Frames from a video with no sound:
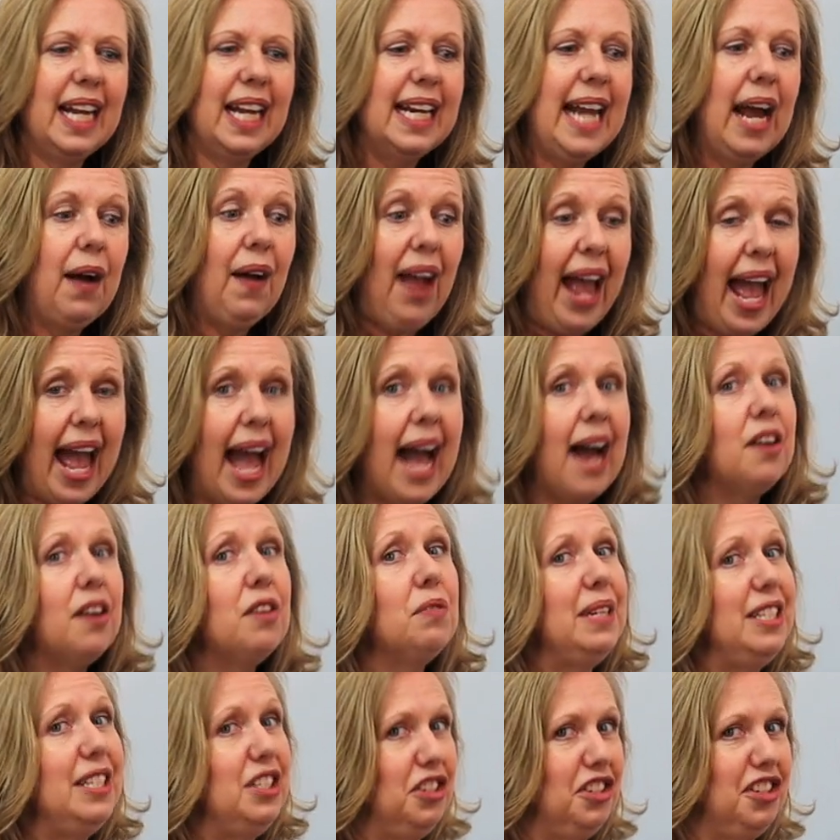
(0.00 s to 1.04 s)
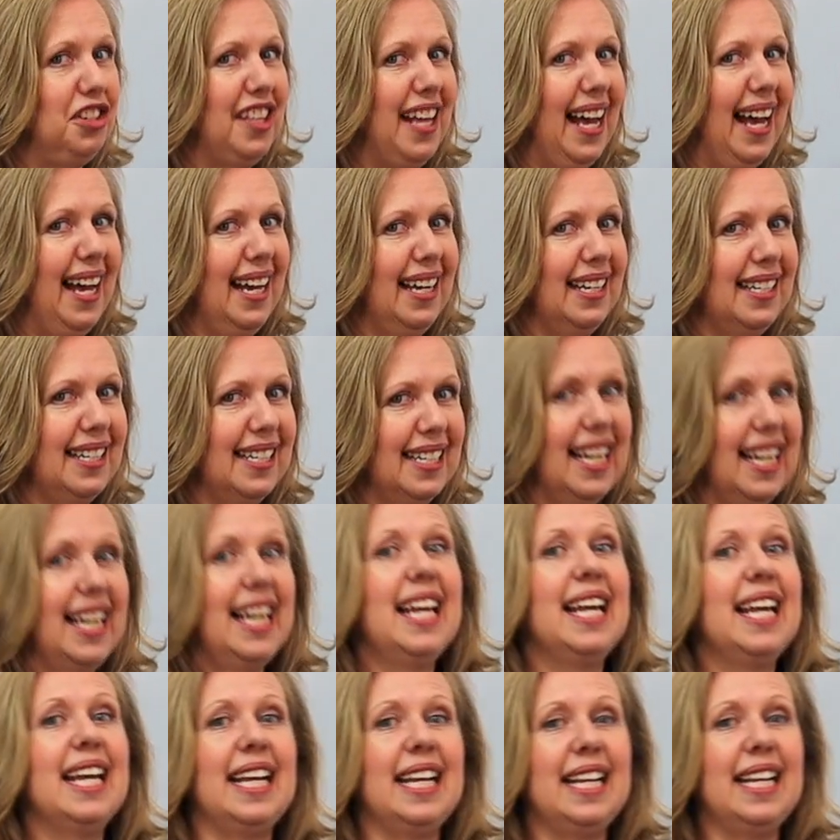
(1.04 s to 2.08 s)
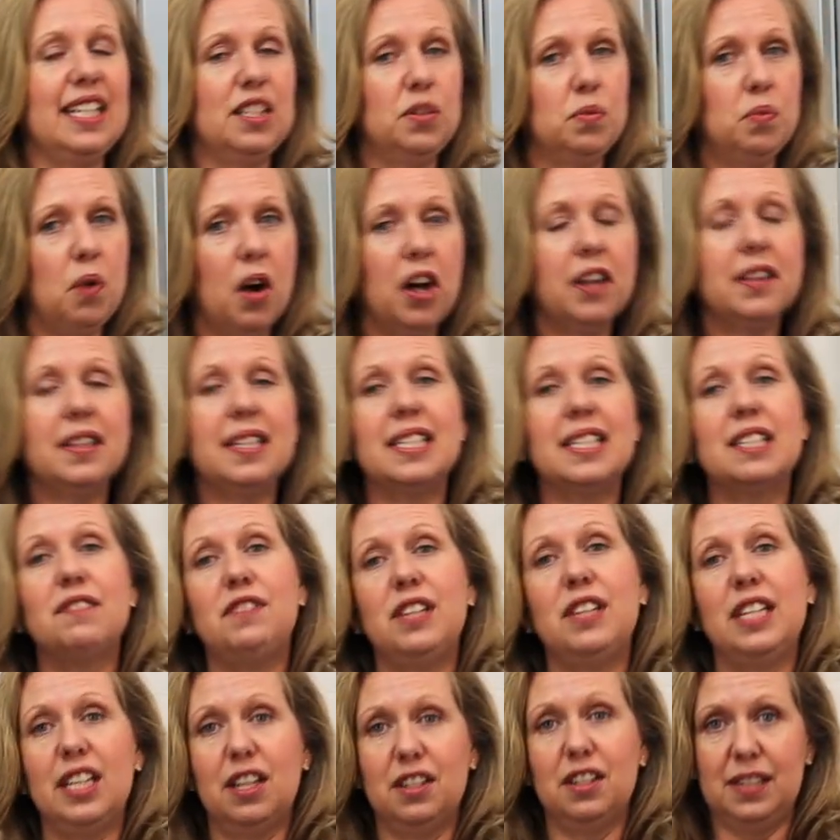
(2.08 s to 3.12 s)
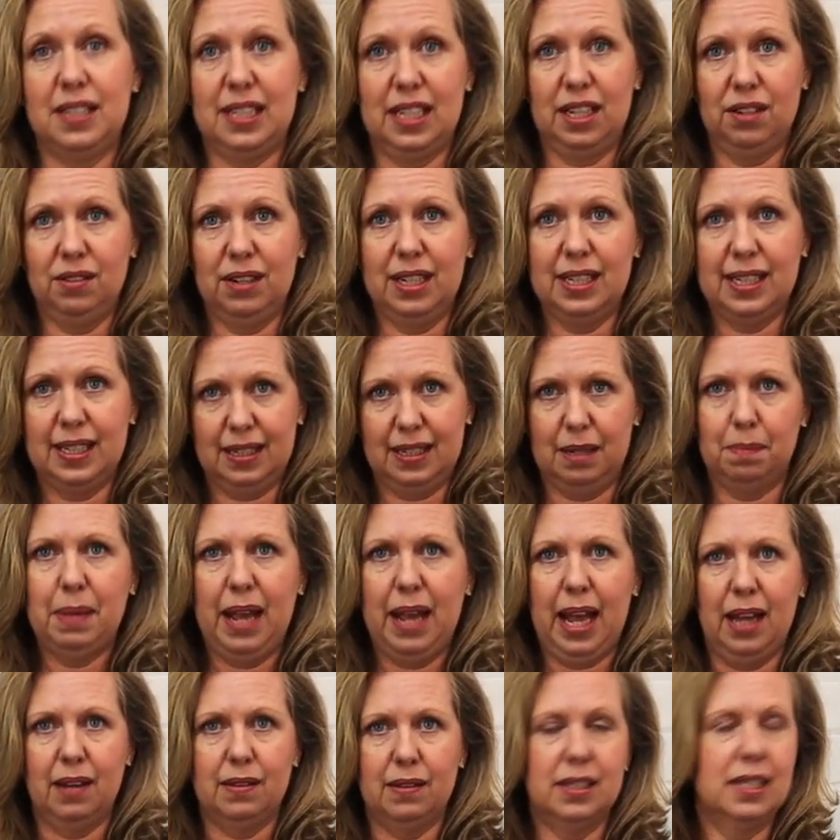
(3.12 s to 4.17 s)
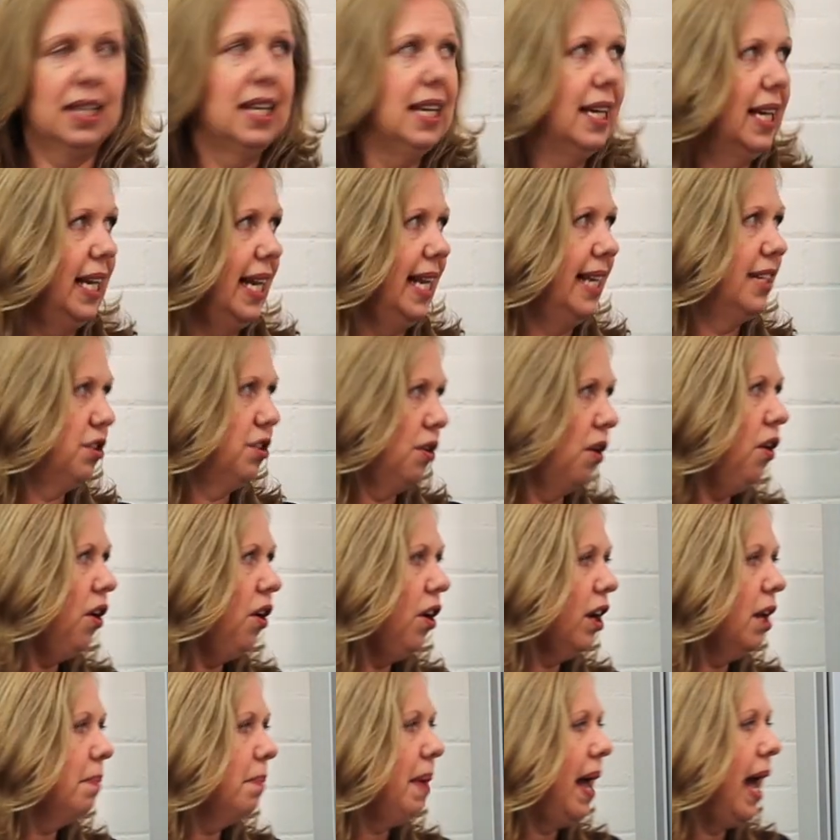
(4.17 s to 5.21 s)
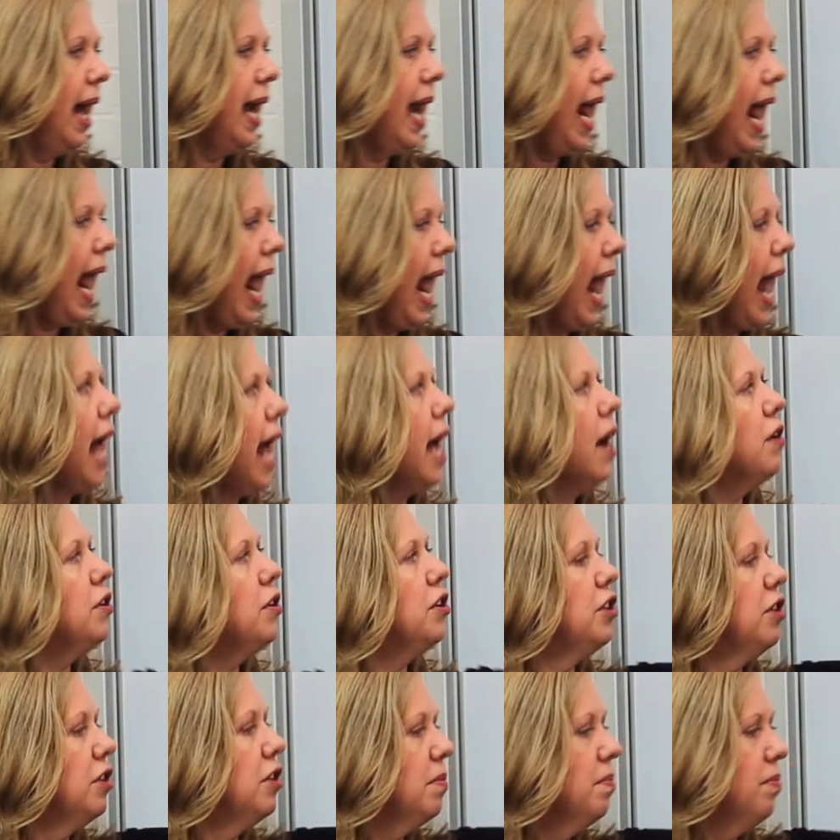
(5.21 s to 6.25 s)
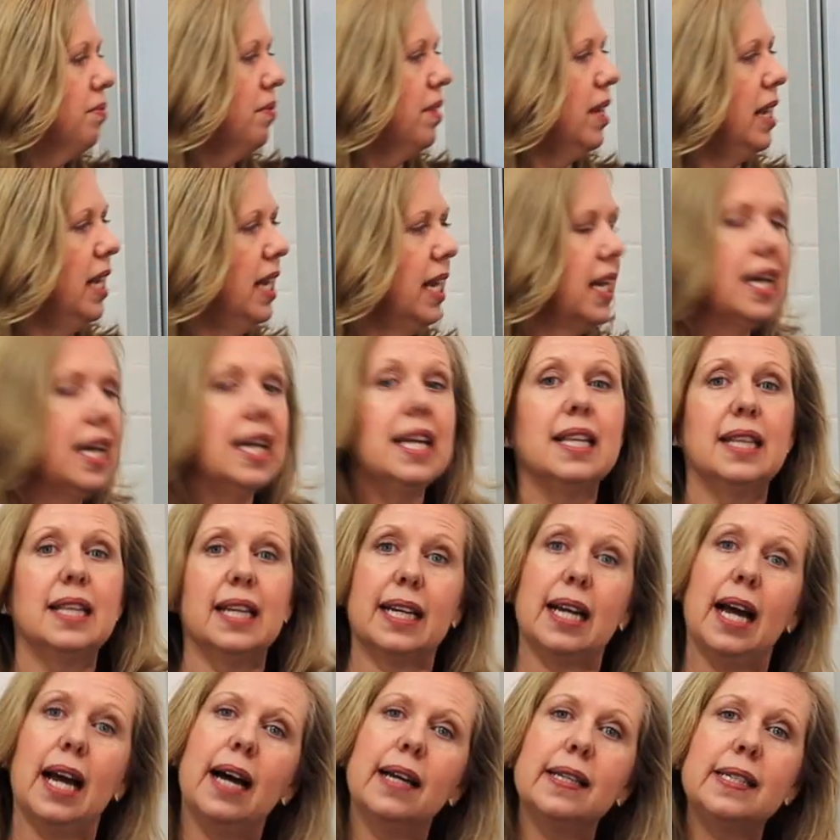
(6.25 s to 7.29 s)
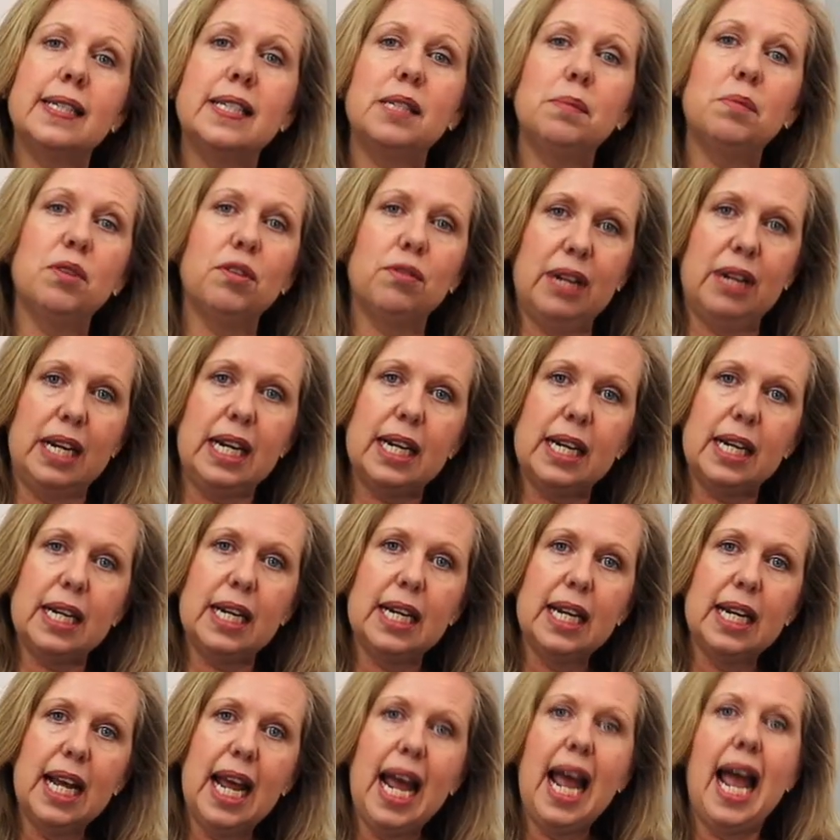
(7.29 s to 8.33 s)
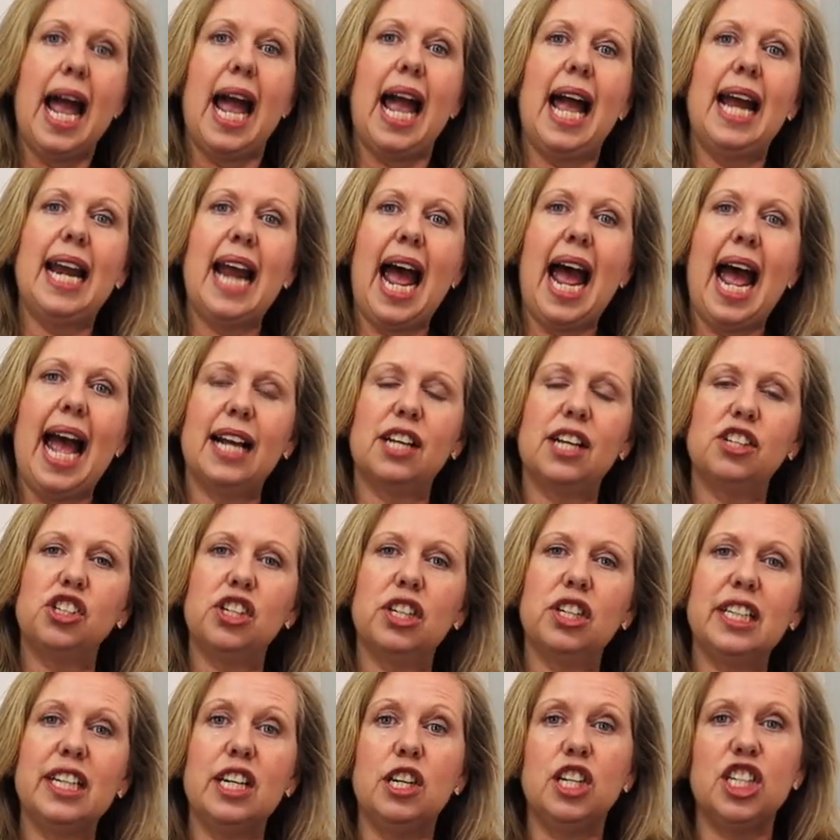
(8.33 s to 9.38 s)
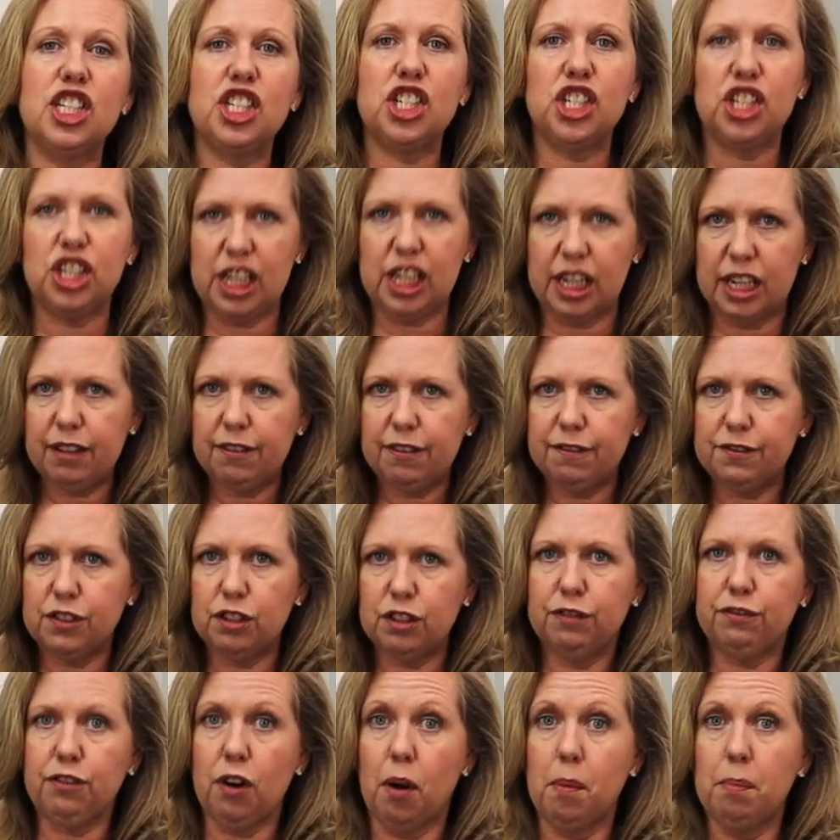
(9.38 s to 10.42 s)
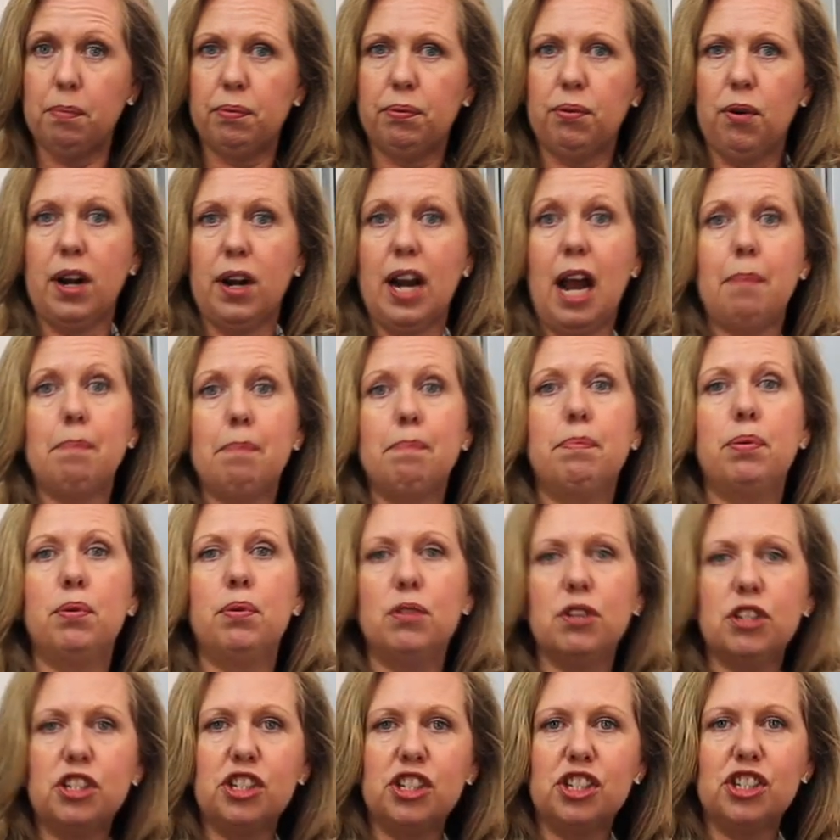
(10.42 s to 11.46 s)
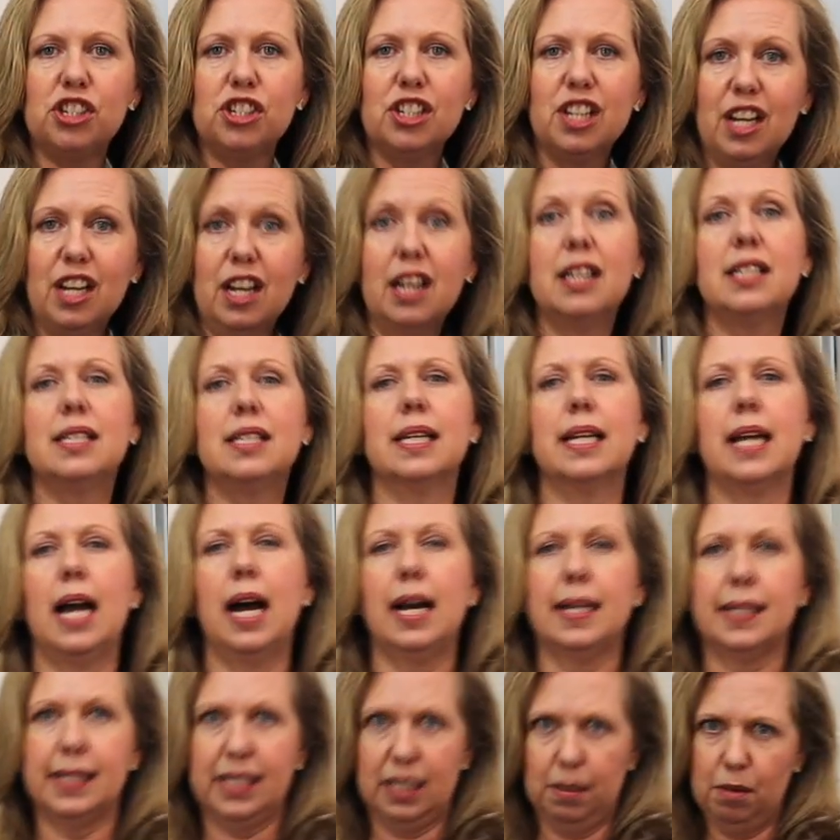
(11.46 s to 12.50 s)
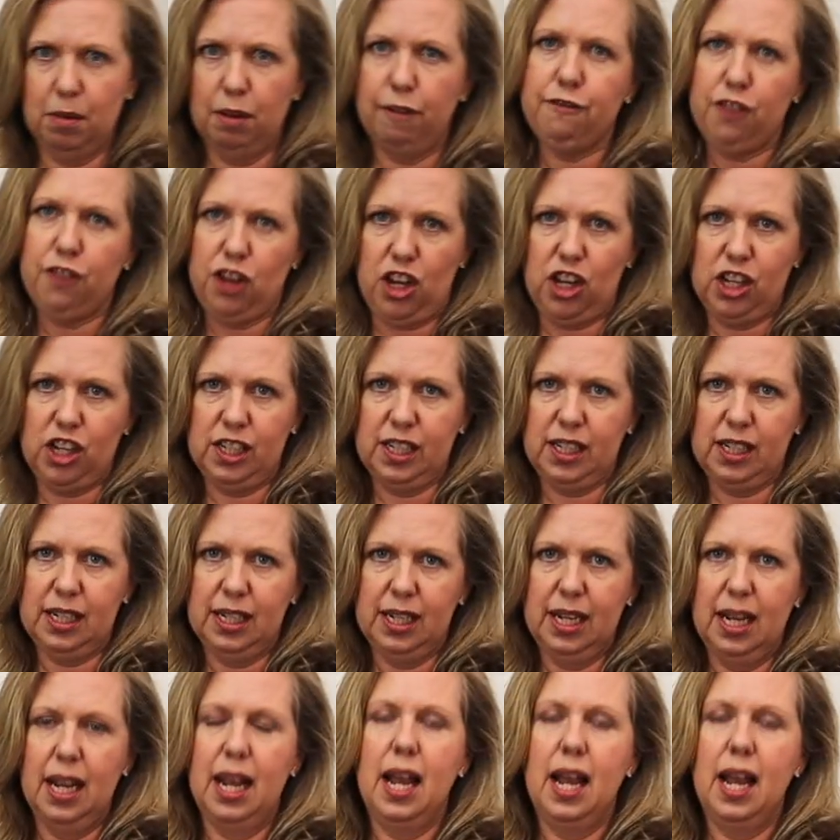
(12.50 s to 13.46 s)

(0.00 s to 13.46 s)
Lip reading: Now, how do we do that is what this video series is about. It's all about how do you bring the customer in and actually shift from product push to customer first.